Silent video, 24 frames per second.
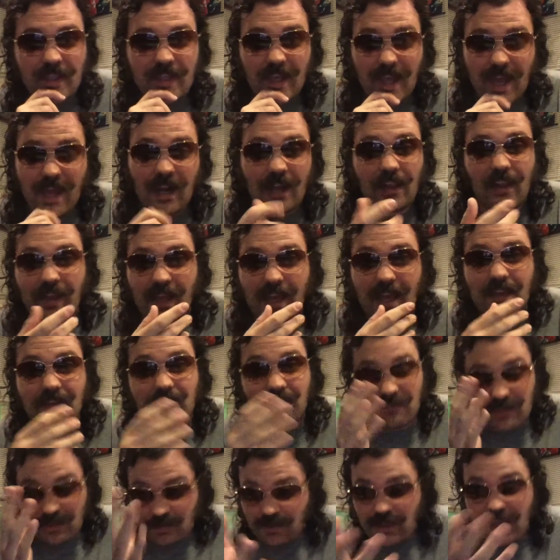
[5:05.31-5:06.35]
And I
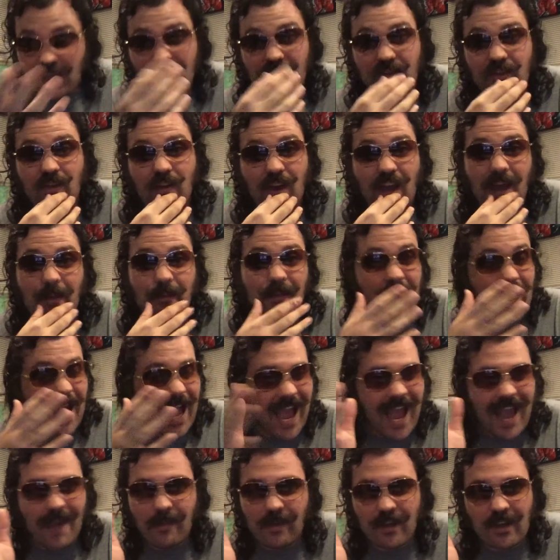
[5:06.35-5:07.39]
and yeah, so I'm
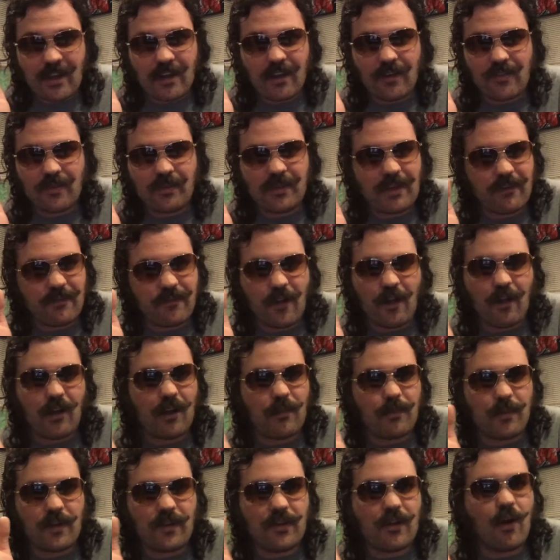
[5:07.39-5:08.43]
I'm not also not followed
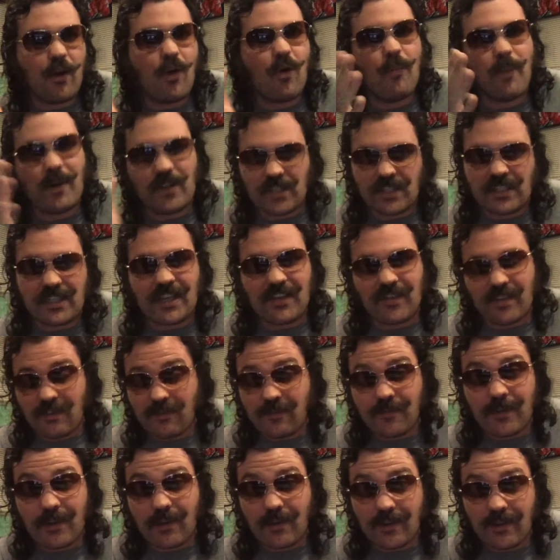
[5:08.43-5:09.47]
up on a whole bunch of
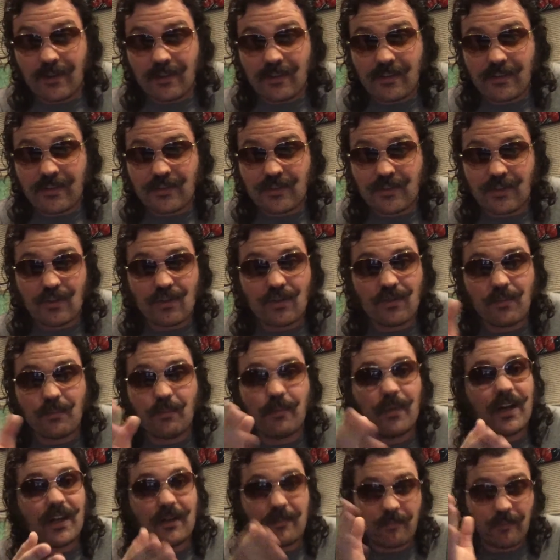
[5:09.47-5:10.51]
DC villains too,
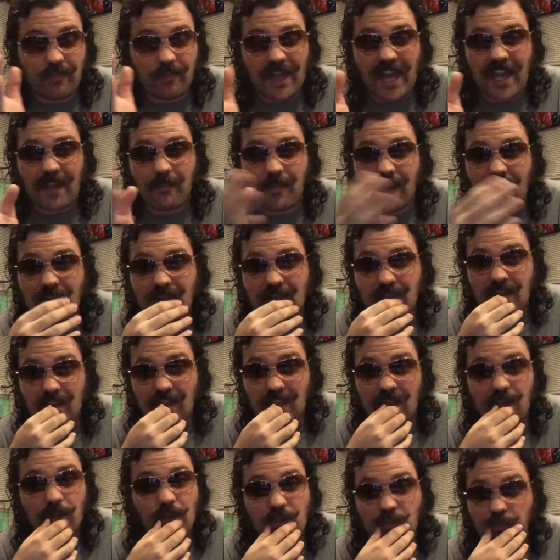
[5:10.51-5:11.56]
but Black Manta
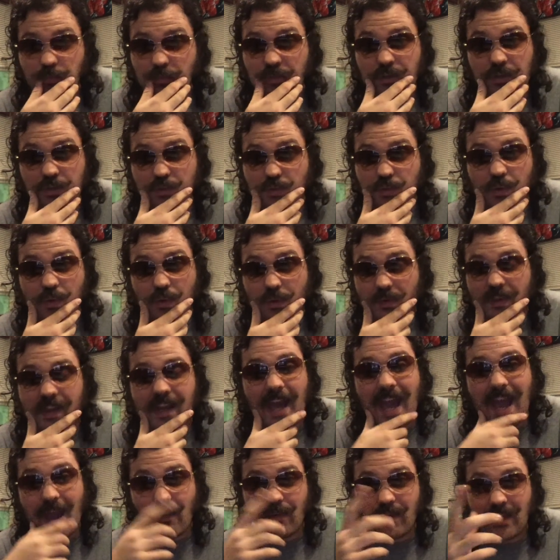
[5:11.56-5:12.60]
he looks pretty cool. Man,
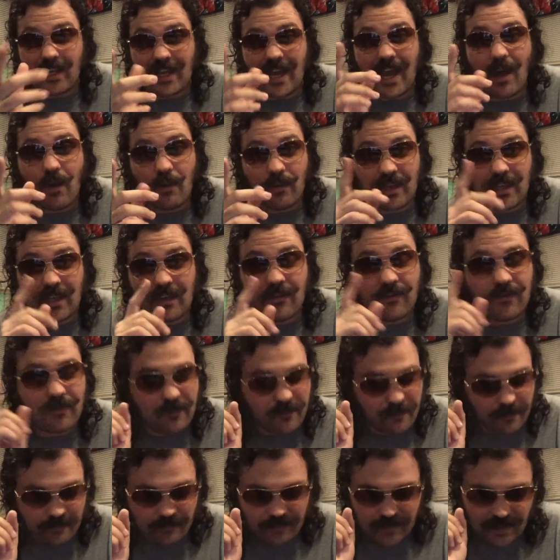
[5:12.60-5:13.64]
I'll I'll give
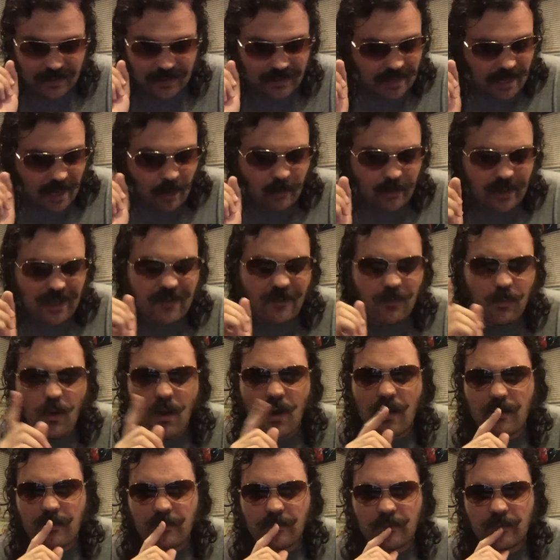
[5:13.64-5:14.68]
I'll give
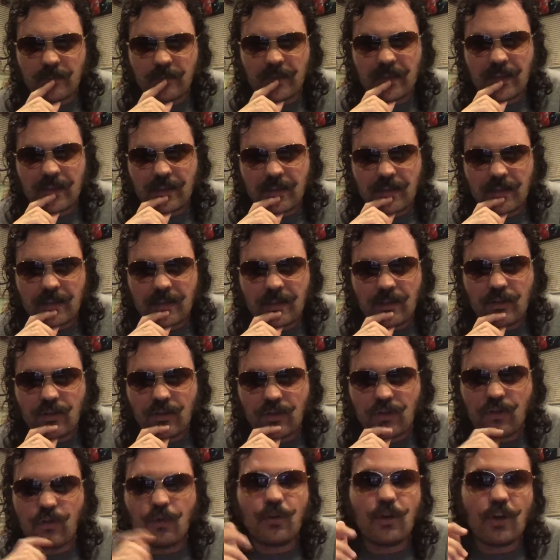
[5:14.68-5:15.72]
one
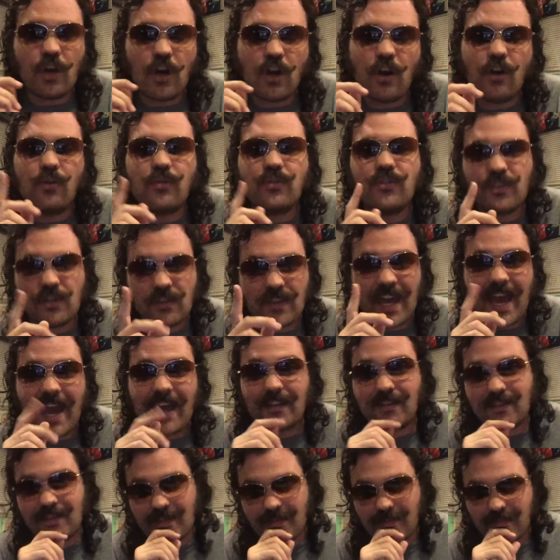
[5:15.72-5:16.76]
kudo to
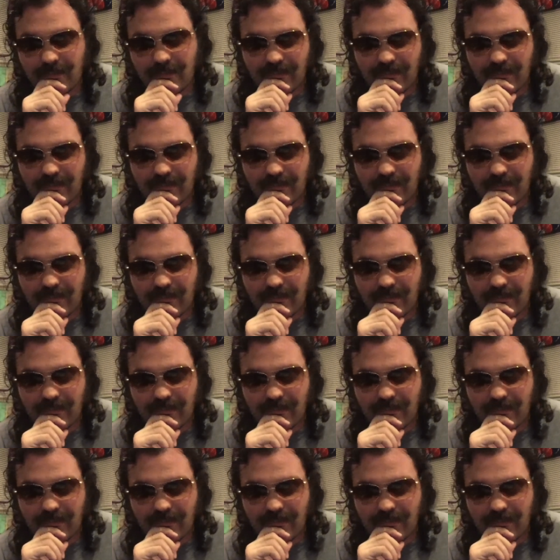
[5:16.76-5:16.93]
that.